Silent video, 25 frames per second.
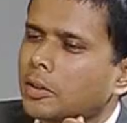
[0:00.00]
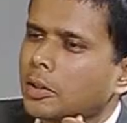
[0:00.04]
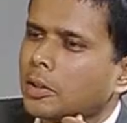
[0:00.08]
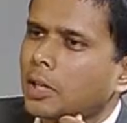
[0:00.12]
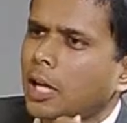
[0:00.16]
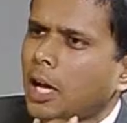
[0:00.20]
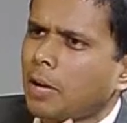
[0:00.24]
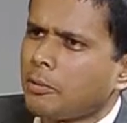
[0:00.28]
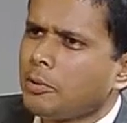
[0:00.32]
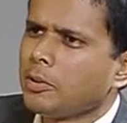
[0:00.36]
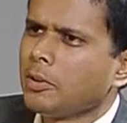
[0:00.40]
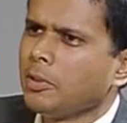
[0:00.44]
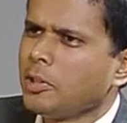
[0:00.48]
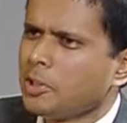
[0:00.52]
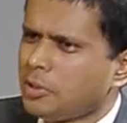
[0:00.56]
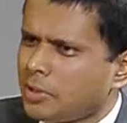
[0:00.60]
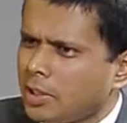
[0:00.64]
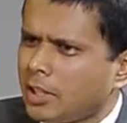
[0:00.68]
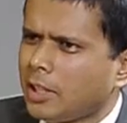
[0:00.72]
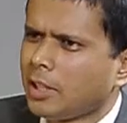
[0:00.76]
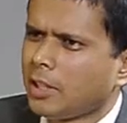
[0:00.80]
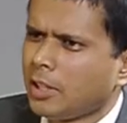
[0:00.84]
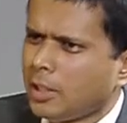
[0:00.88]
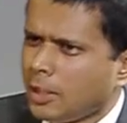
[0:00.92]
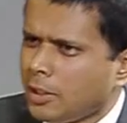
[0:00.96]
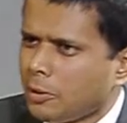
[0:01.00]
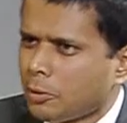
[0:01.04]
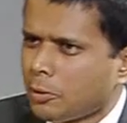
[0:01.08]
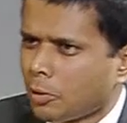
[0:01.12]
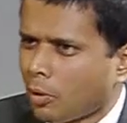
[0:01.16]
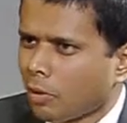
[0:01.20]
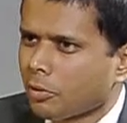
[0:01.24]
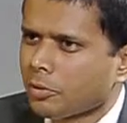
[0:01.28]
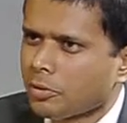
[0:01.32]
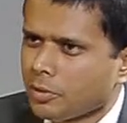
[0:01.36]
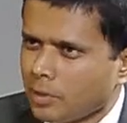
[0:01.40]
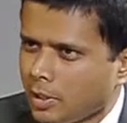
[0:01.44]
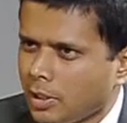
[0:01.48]
Have you initiated any
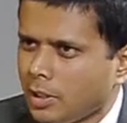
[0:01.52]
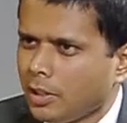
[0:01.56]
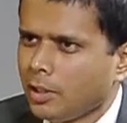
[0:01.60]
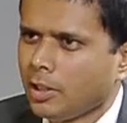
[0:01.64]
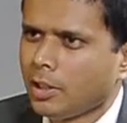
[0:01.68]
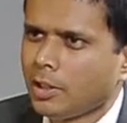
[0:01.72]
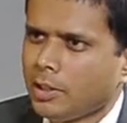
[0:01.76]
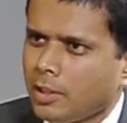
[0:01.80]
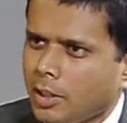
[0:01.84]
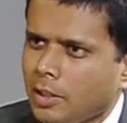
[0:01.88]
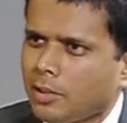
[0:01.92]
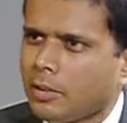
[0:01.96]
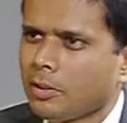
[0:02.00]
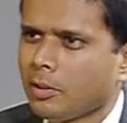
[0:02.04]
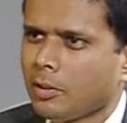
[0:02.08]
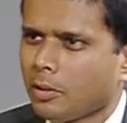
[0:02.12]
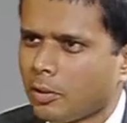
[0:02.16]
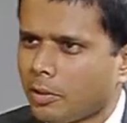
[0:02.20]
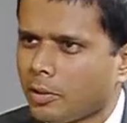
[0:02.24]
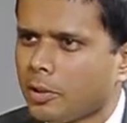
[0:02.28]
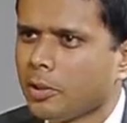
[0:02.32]
talks in India yet, or